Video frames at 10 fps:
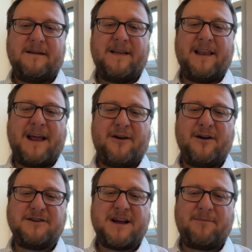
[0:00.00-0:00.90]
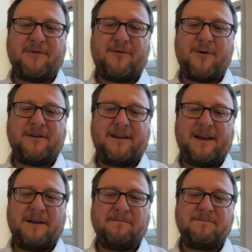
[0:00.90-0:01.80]
And then later in chapter
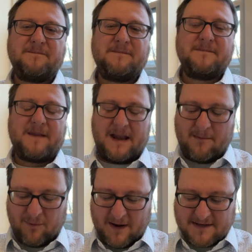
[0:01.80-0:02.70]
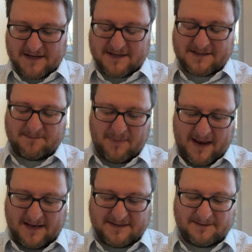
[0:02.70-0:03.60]
14, that he brings us
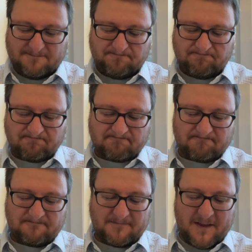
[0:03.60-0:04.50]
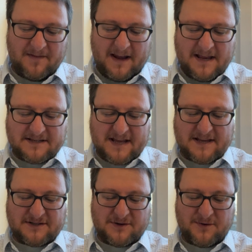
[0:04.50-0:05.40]
peace, that he
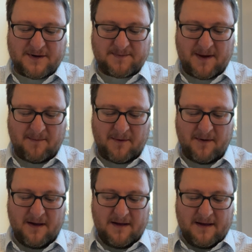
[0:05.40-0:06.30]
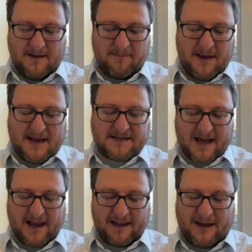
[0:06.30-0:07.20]
says to his people, peace
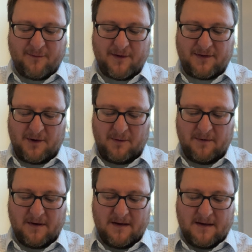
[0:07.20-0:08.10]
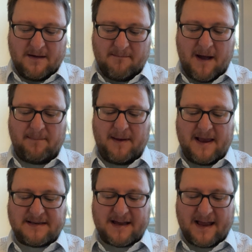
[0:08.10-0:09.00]
I leave with you. My
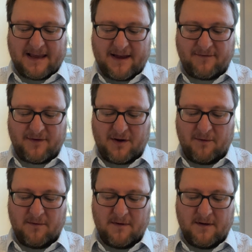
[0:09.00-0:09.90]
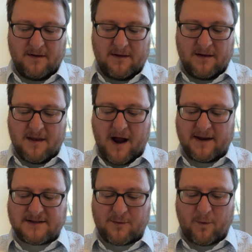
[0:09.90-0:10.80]
peace I give to you. Not
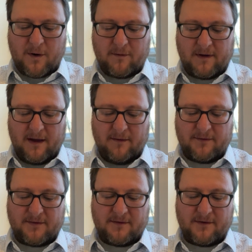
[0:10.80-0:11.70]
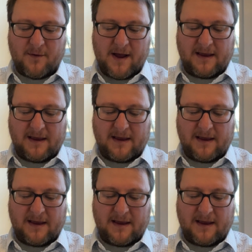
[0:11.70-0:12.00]
as the world gives, do I